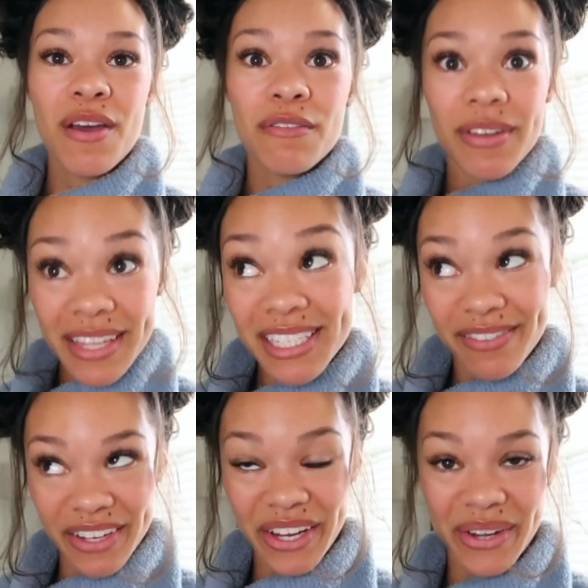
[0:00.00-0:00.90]
For this
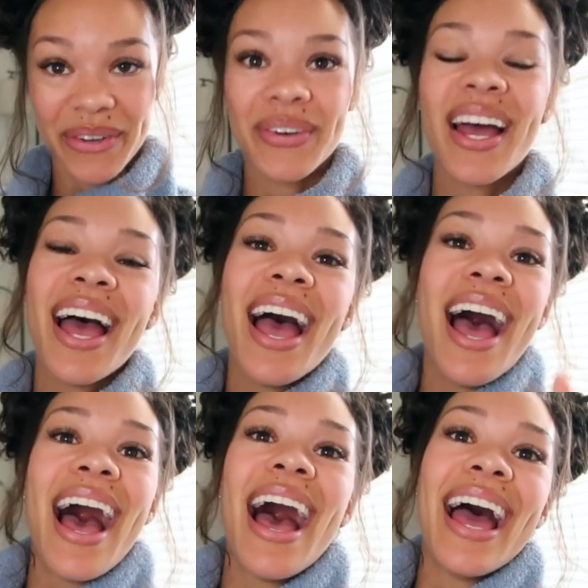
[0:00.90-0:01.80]
video,
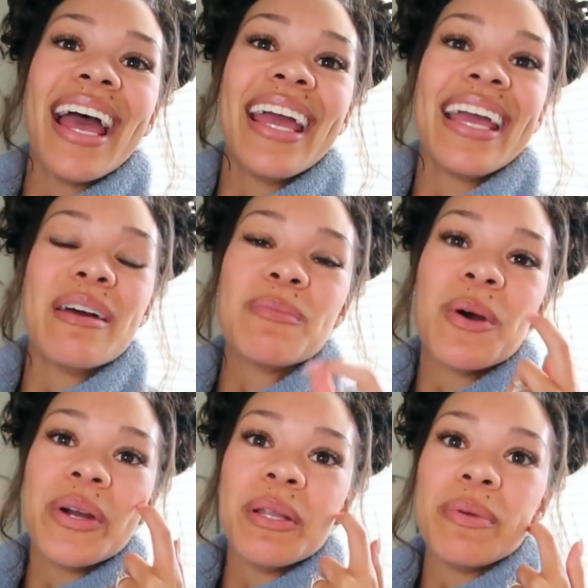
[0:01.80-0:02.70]
I am
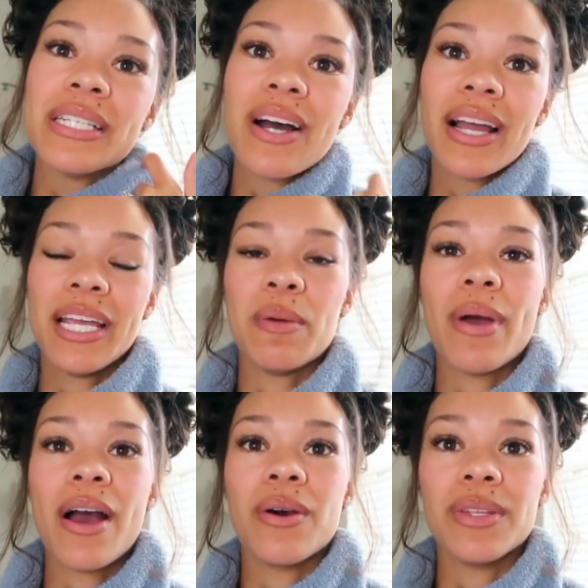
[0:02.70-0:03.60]
going to be talking
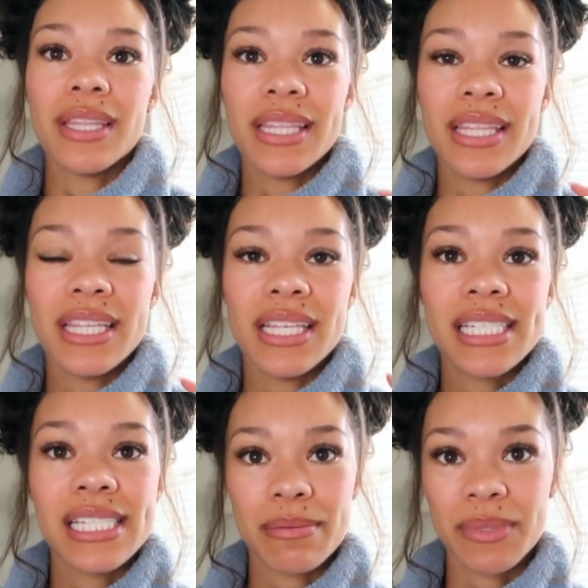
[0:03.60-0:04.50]
about the
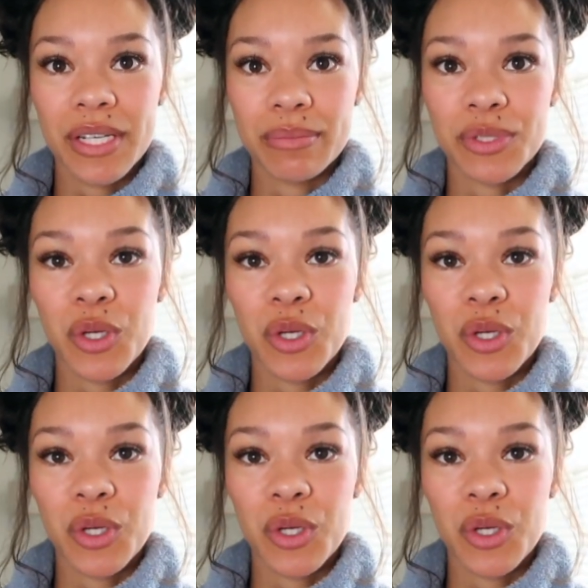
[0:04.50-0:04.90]
symptoms.